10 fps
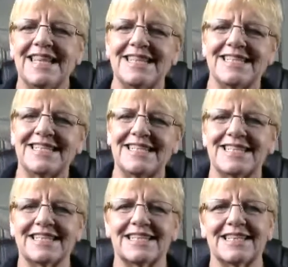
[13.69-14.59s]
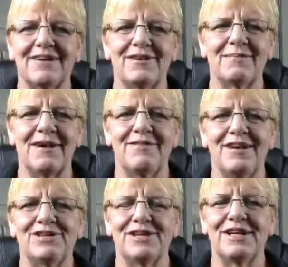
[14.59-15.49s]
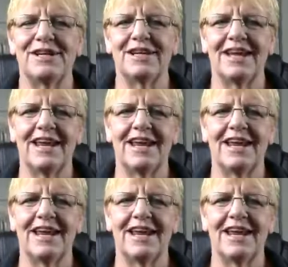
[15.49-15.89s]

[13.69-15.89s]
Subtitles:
This is Loving My Veteran